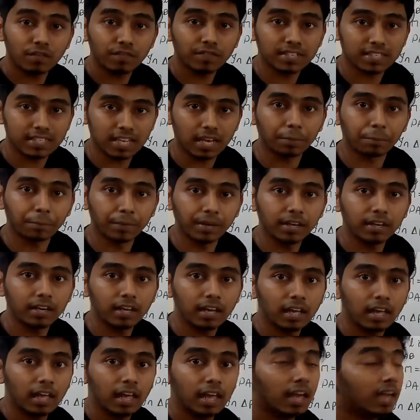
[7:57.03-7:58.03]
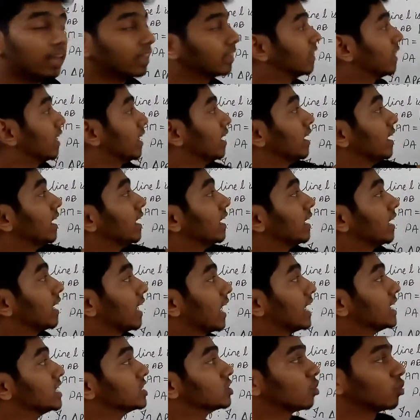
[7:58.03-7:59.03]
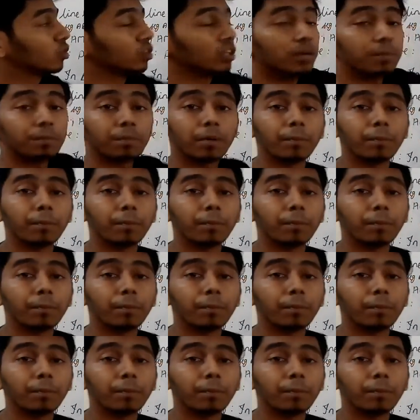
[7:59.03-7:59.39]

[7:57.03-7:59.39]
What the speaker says: of the segment, then it lies on the